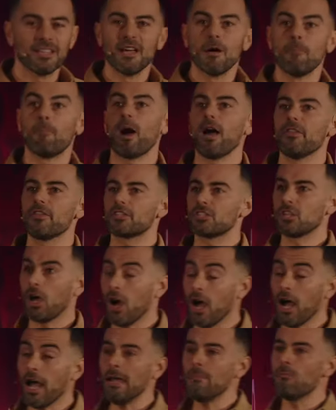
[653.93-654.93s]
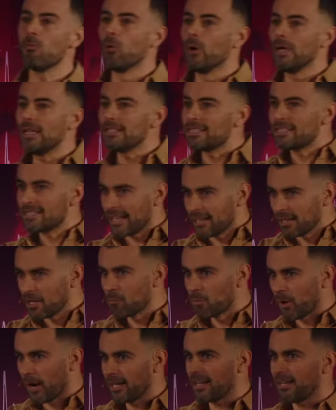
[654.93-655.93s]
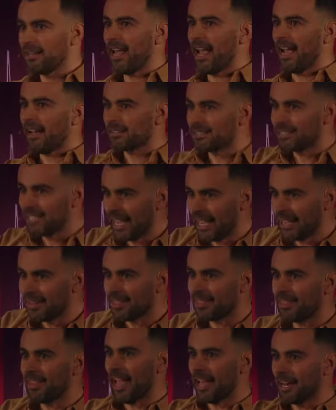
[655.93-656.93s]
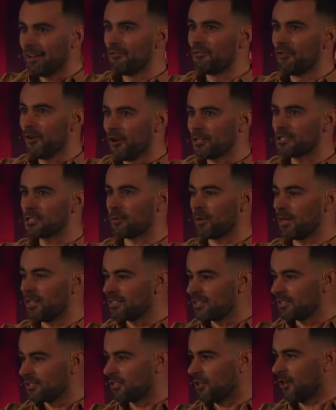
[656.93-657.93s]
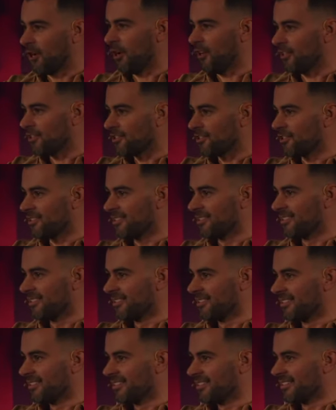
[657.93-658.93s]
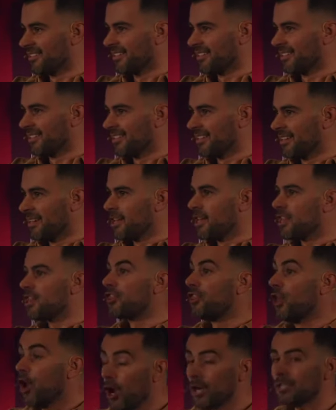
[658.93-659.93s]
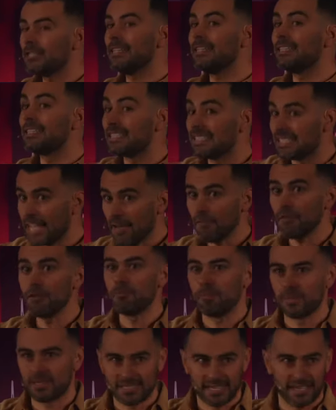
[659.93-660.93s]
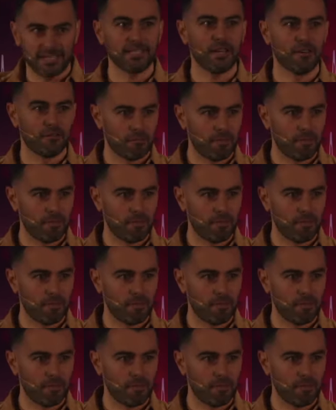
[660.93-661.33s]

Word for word: By the time we celebrated our 10th anniversary as a church, 37% of